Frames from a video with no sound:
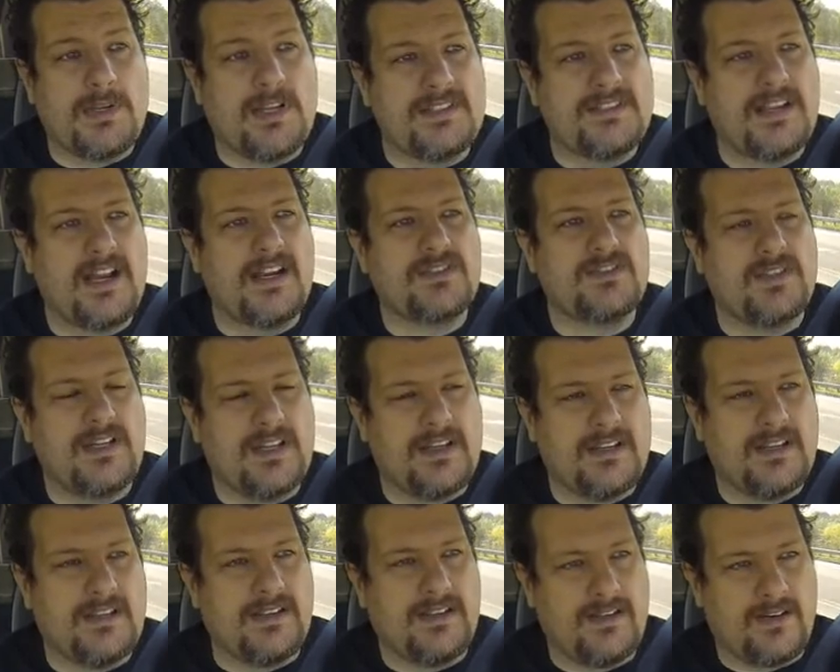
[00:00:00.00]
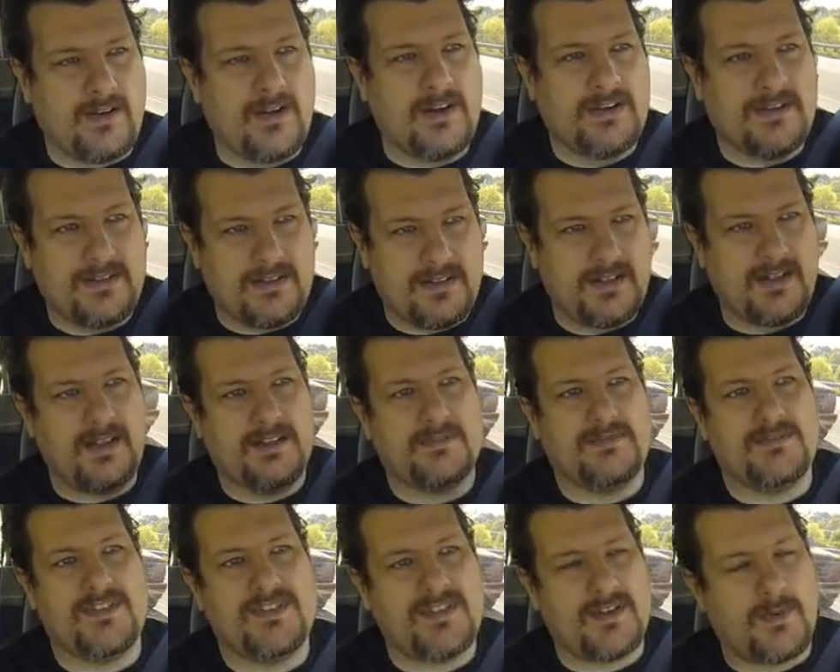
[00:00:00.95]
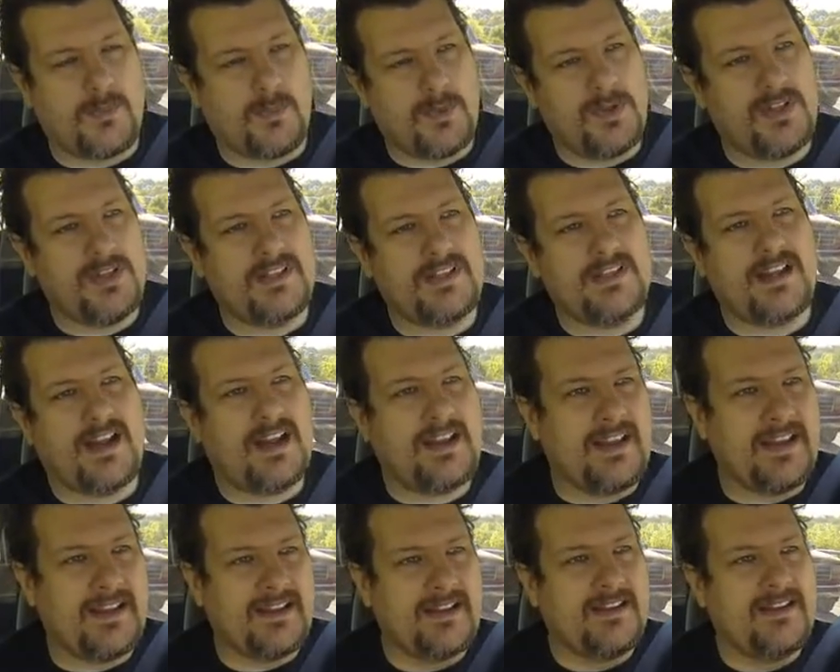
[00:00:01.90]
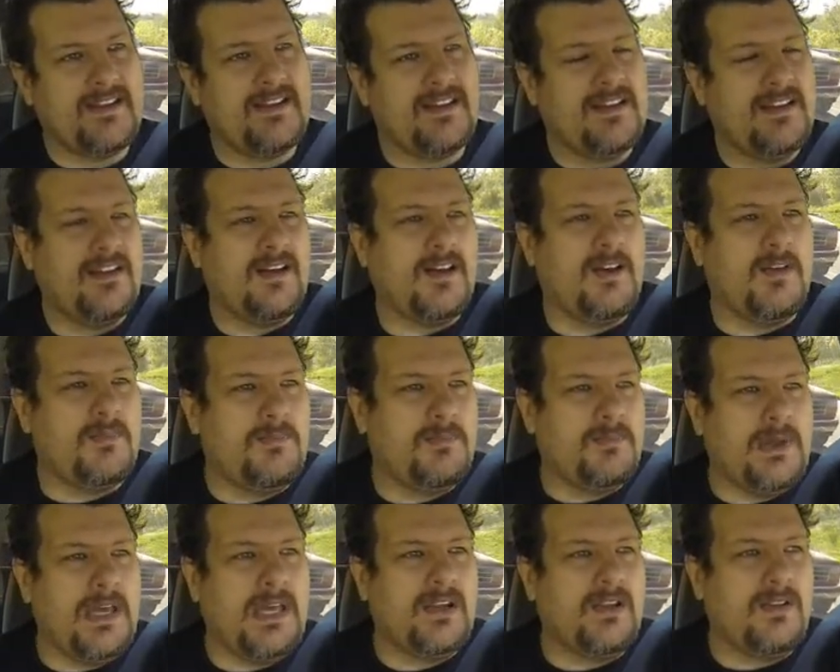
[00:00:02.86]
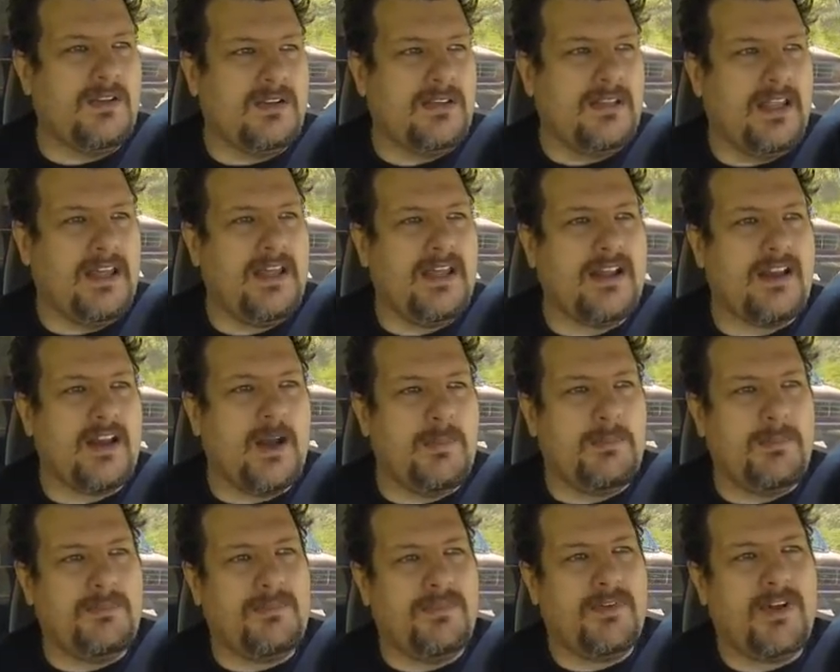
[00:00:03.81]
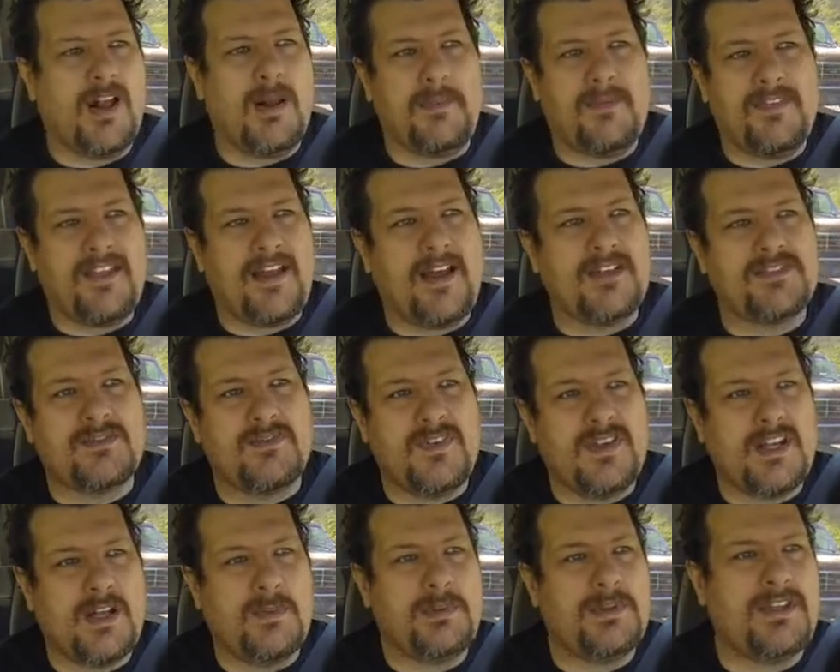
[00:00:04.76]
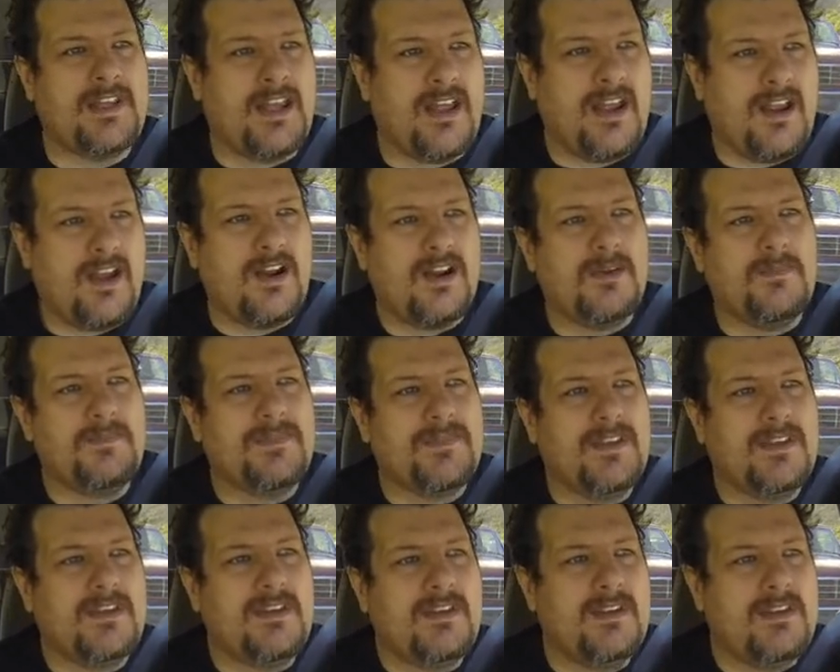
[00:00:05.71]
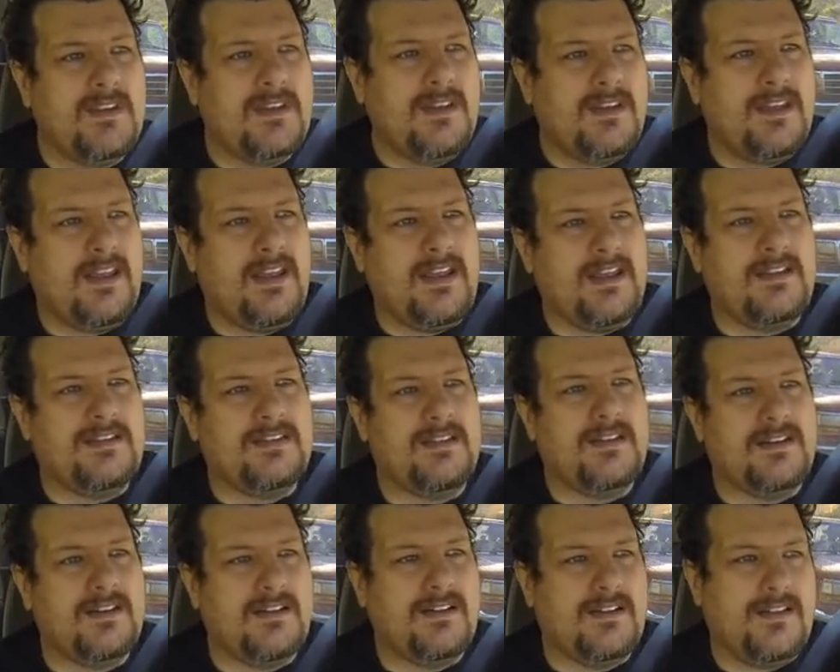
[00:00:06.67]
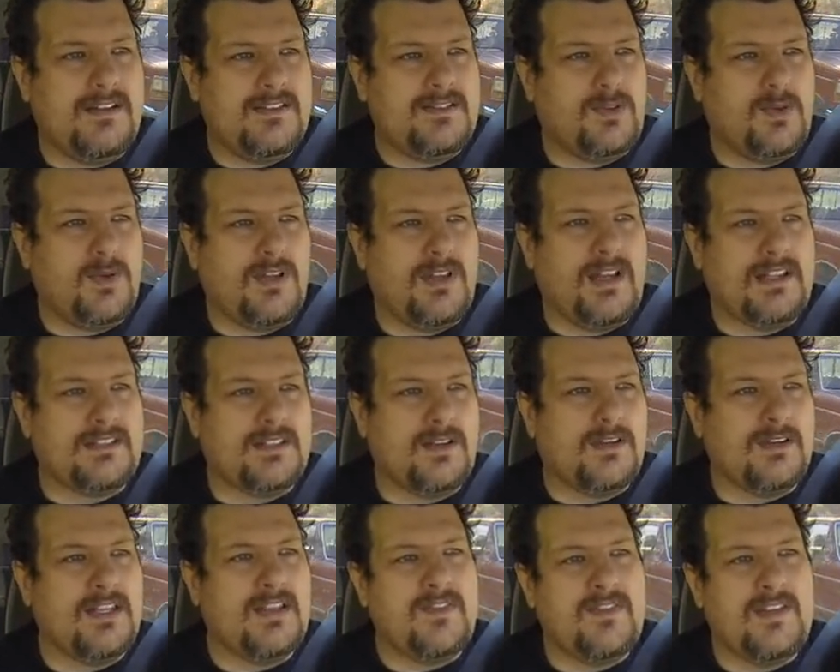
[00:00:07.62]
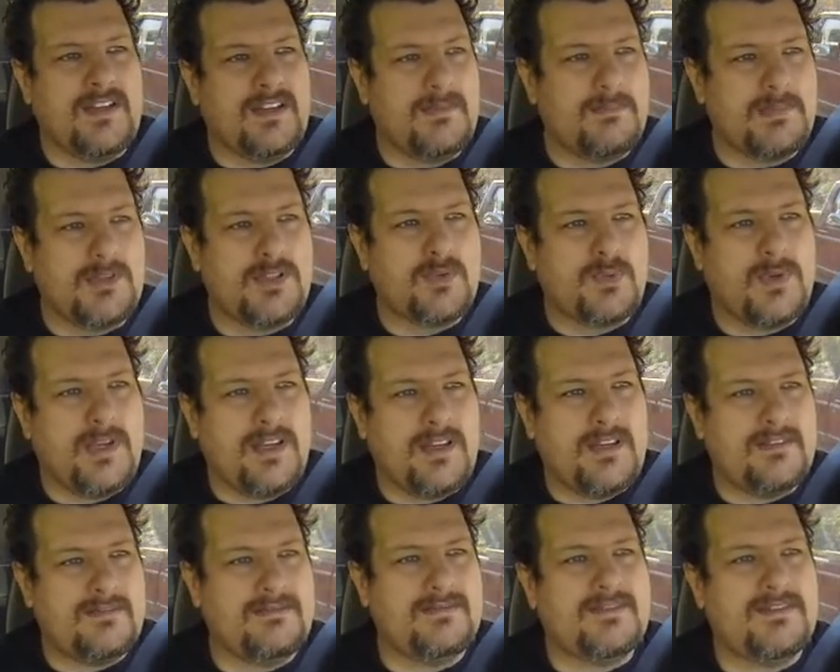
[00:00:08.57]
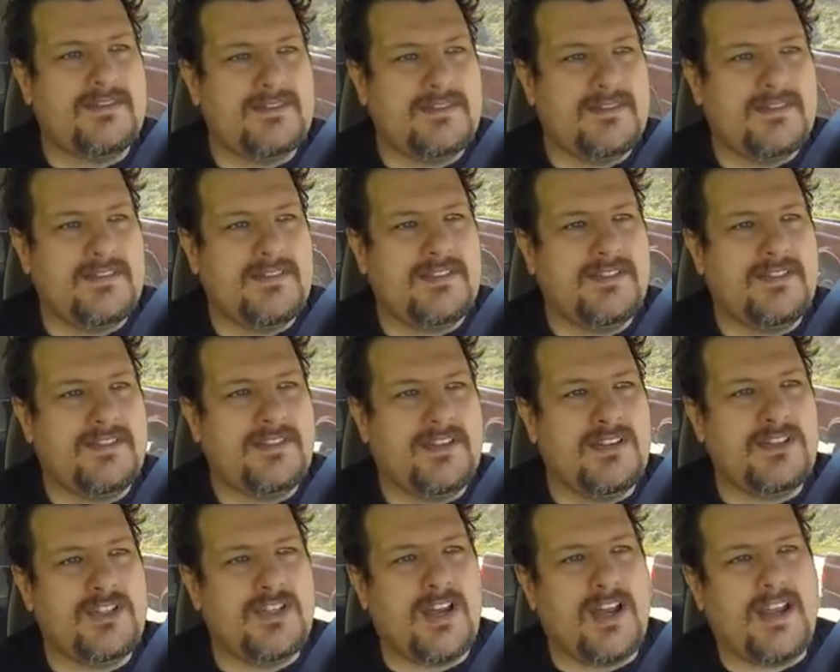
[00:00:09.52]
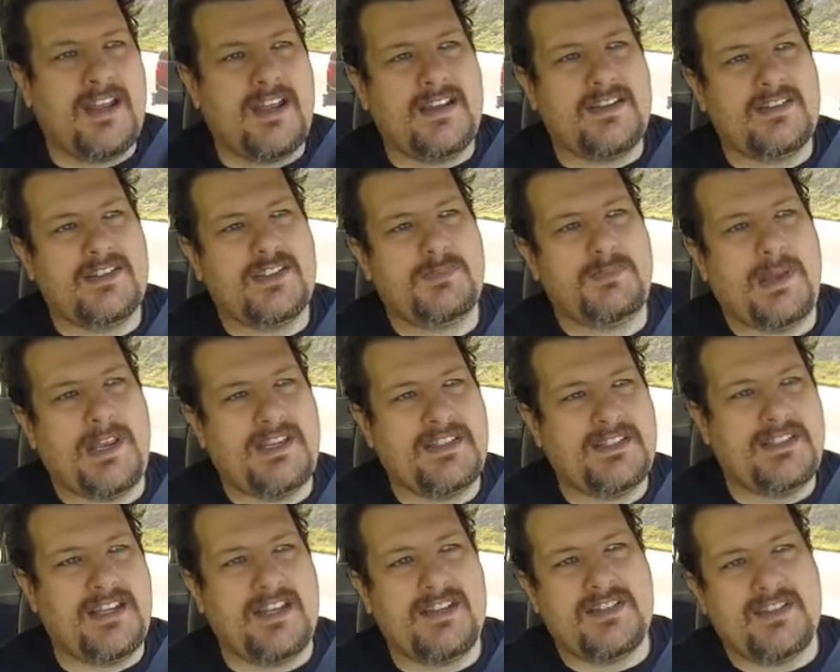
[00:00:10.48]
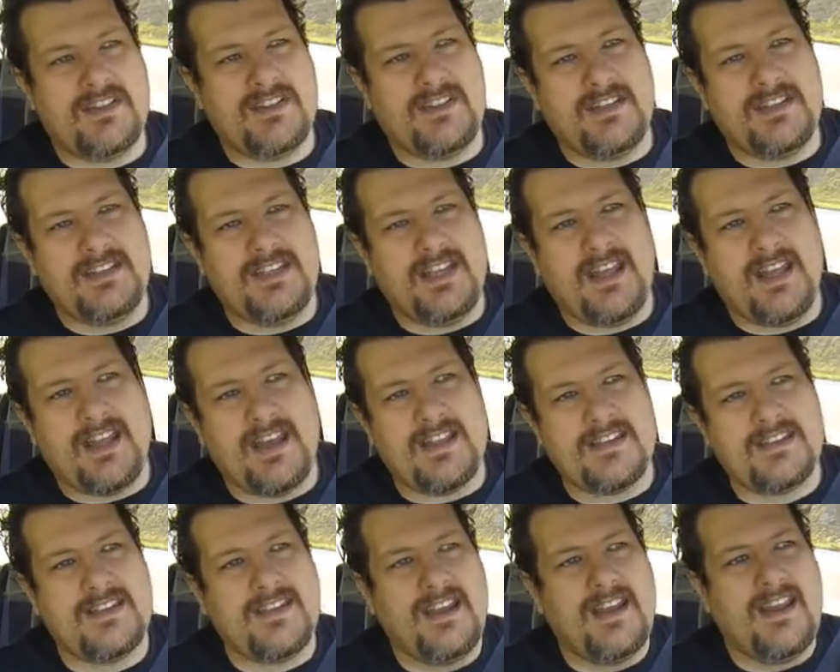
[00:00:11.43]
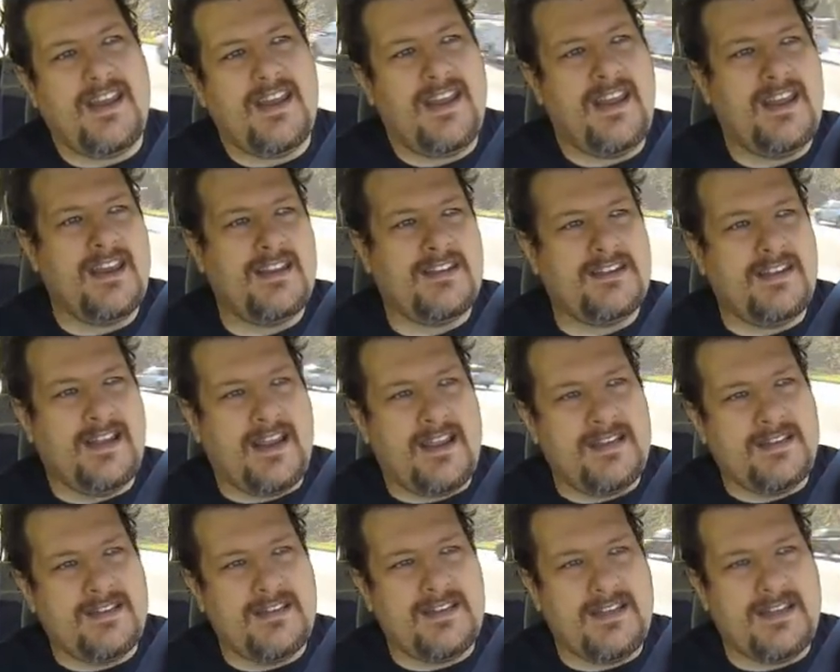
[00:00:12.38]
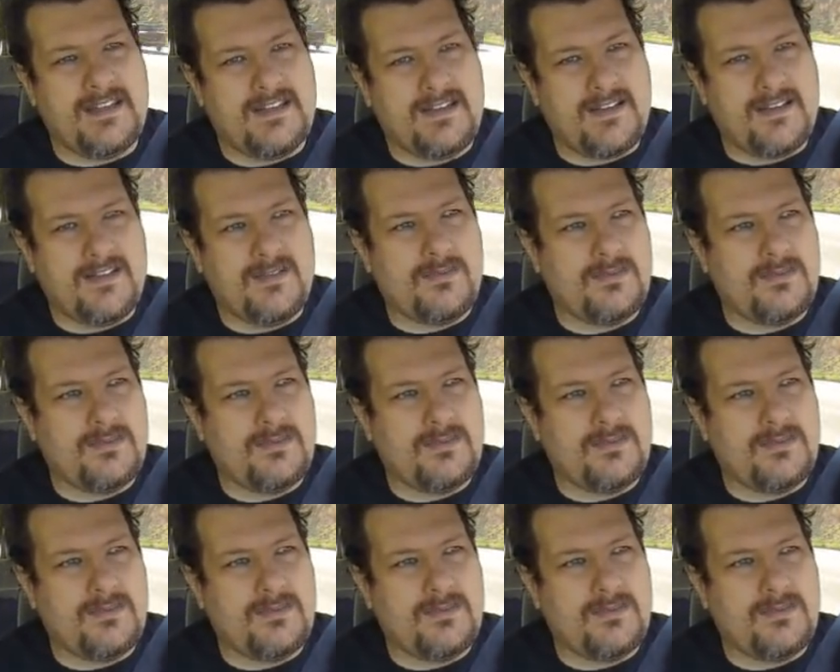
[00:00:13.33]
but it's actually on a, just a really tiny uh, metal leg up a couple thousand feet up in the air, and uh, it's sort of like they're living between the giant space station, the Tet, and and the